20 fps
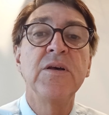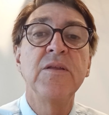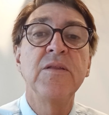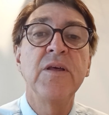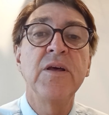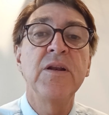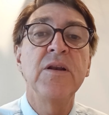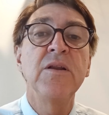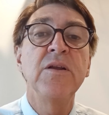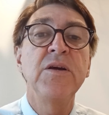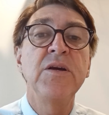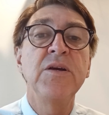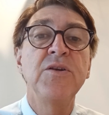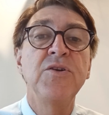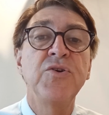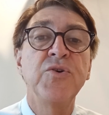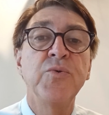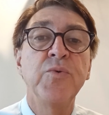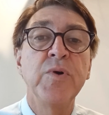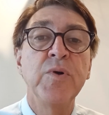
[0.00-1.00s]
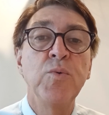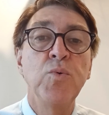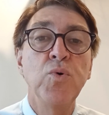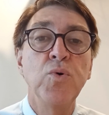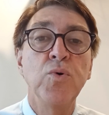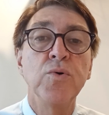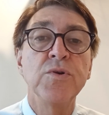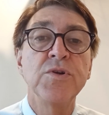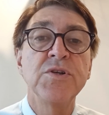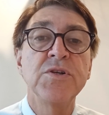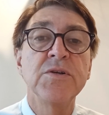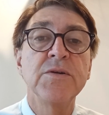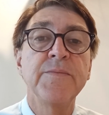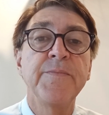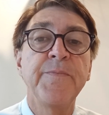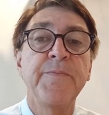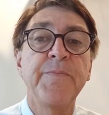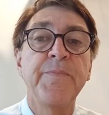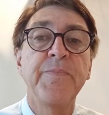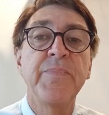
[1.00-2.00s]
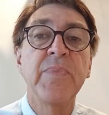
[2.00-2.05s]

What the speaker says: that lead to rewards.